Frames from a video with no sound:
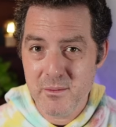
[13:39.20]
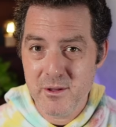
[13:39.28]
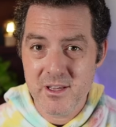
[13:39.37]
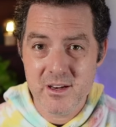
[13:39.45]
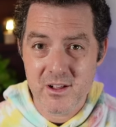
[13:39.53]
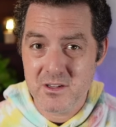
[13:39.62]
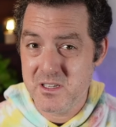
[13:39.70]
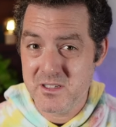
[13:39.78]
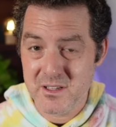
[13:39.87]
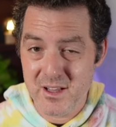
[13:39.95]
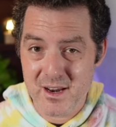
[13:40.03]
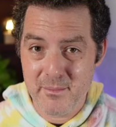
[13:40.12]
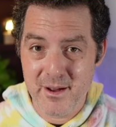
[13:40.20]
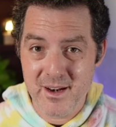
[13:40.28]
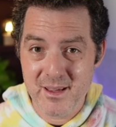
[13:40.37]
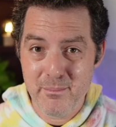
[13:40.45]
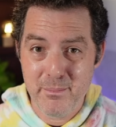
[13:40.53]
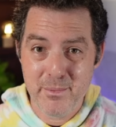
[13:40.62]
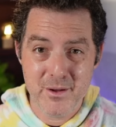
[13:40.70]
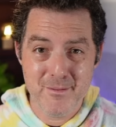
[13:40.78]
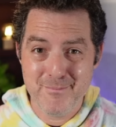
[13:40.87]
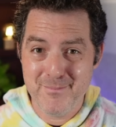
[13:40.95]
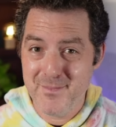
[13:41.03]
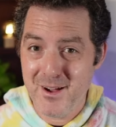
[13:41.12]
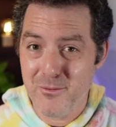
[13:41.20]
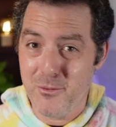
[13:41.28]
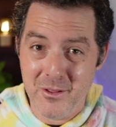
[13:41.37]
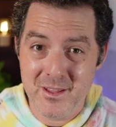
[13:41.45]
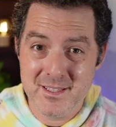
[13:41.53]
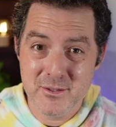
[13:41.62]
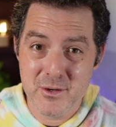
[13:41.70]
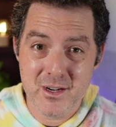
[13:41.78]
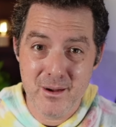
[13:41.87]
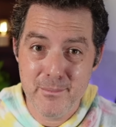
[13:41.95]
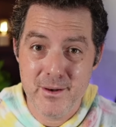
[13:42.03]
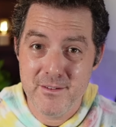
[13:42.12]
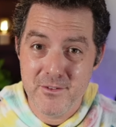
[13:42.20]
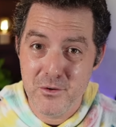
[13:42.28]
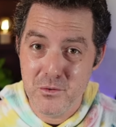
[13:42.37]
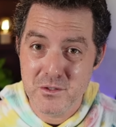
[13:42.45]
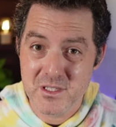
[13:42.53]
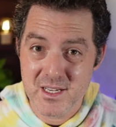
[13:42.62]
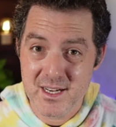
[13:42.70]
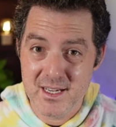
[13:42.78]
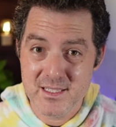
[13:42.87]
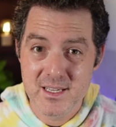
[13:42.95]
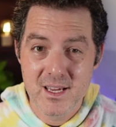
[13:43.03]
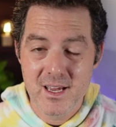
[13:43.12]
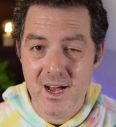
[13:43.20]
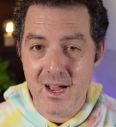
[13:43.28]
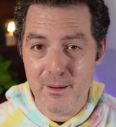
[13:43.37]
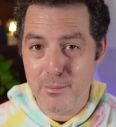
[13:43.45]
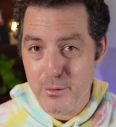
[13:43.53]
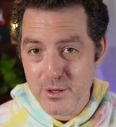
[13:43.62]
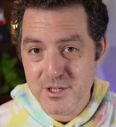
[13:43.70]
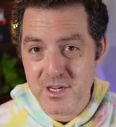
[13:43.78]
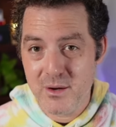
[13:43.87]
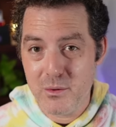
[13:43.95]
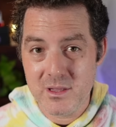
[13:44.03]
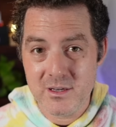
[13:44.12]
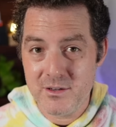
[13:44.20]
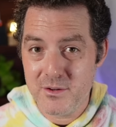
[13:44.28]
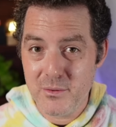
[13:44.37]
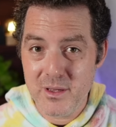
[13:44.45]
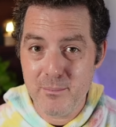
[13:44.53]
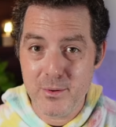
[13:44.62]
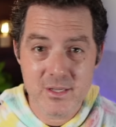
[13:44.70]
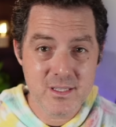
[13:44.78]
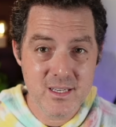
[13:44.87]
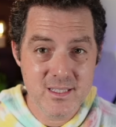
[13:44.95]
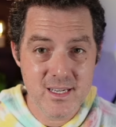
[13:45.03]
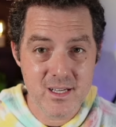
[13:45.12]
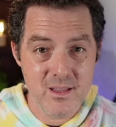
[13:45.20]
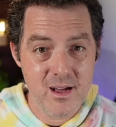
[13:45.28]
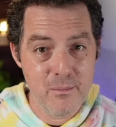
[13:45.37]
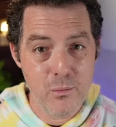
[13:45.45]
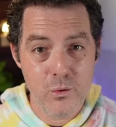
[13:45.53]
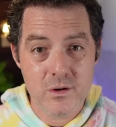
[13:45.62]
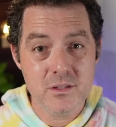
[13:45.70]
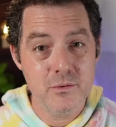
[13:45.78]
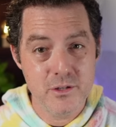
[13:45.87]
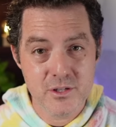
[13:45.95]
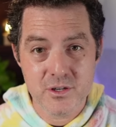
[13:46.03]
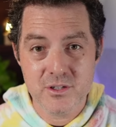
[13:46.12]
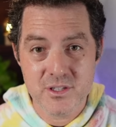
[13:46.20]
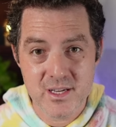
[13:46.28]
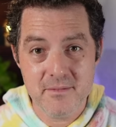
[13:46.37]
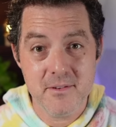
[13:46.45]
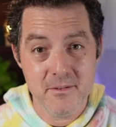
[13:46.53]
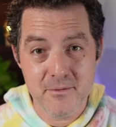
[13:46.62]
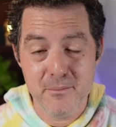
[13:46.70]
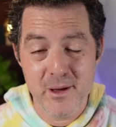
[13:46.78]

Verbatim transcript: million is a lot of money, but not really to a company of Google's size. I appreciate what they're doing, but it's going to take a lot more to ensure safety from